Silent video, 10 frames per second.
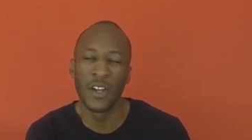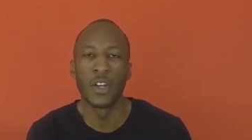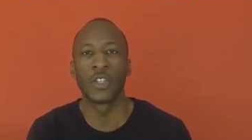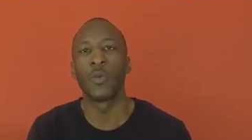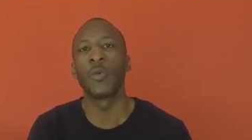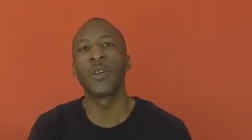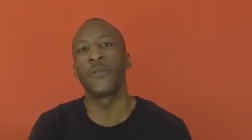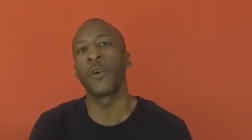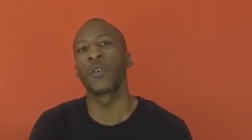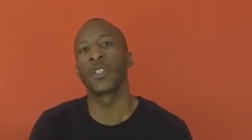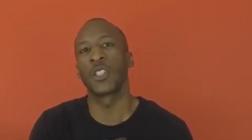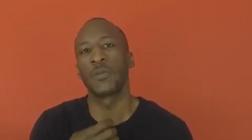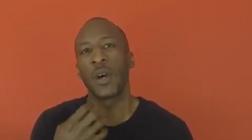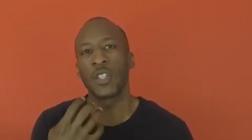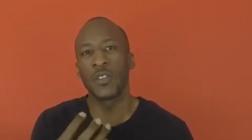So we want to focus
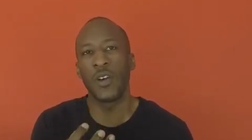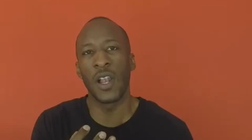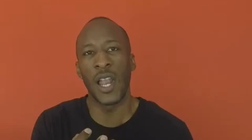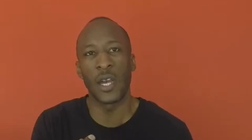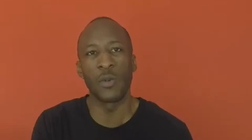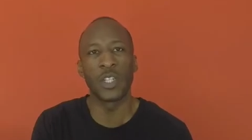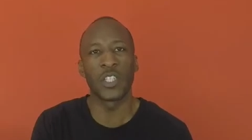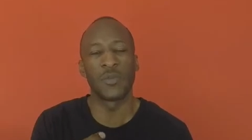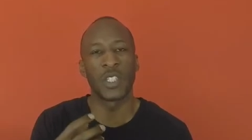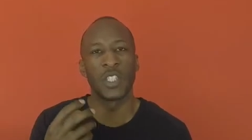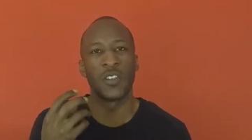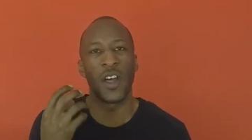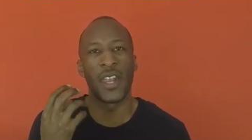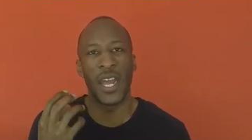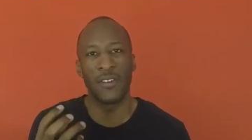as much of our language, as much of
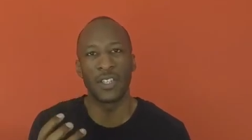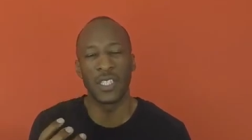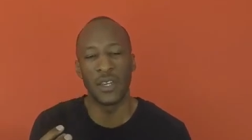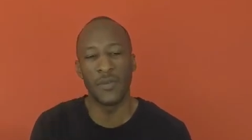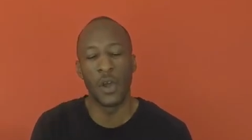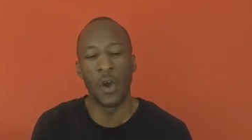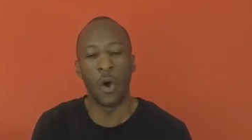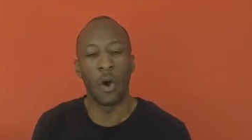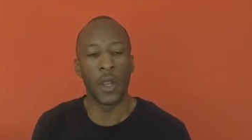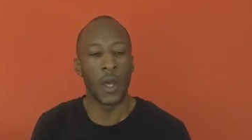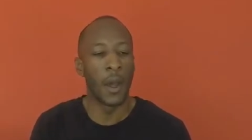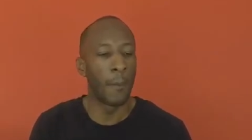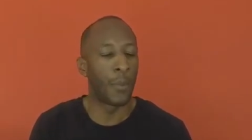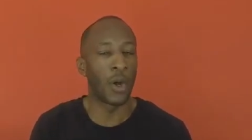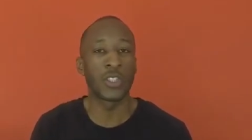our narrative
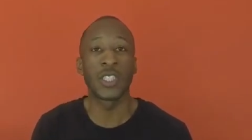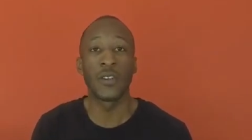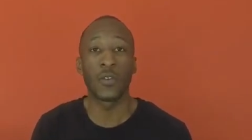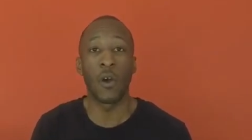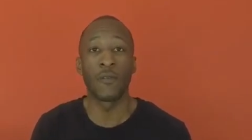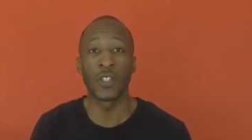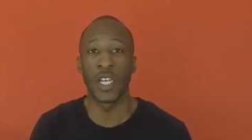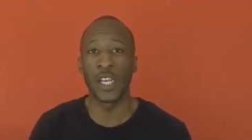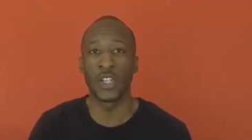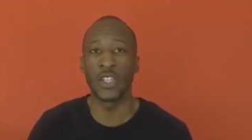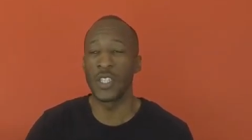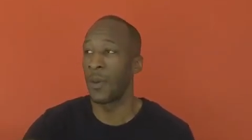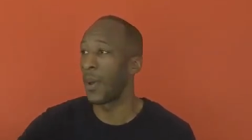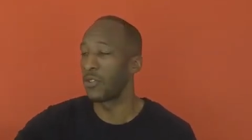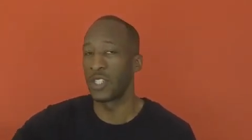on positive conversations
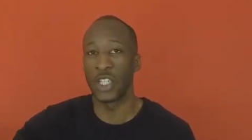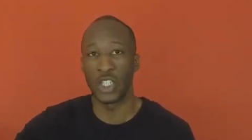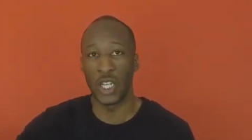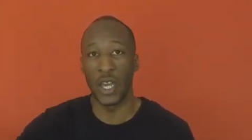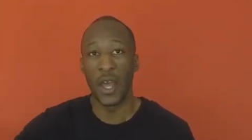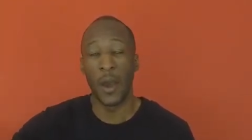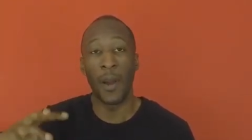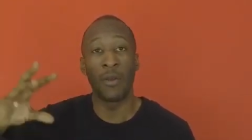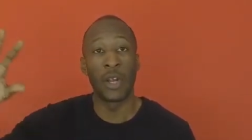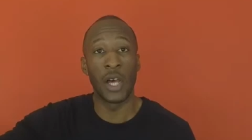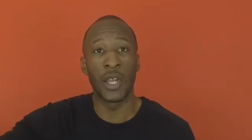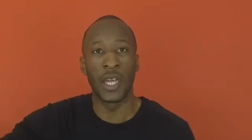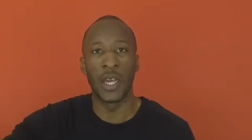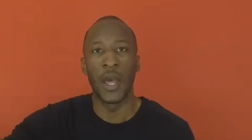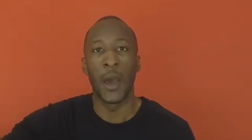about teaching, about
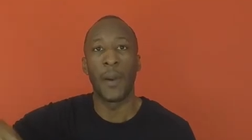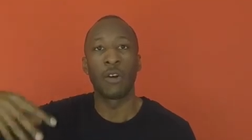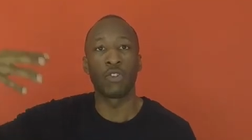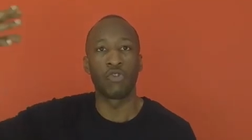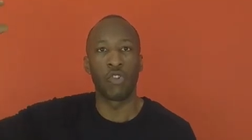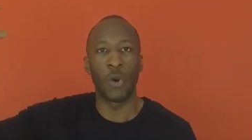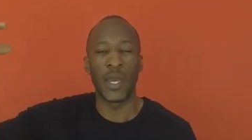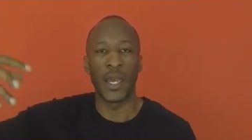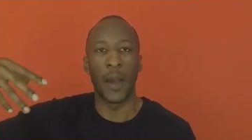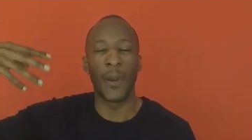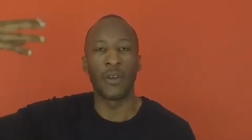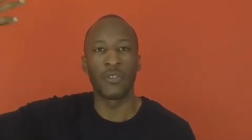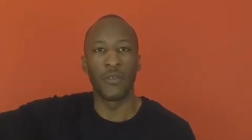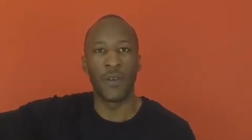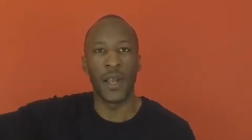learning, about growing,
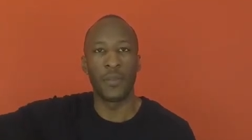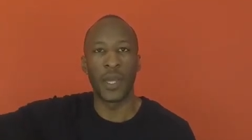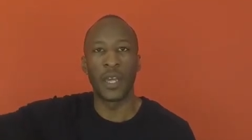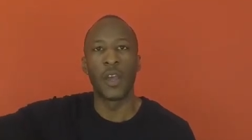about developing.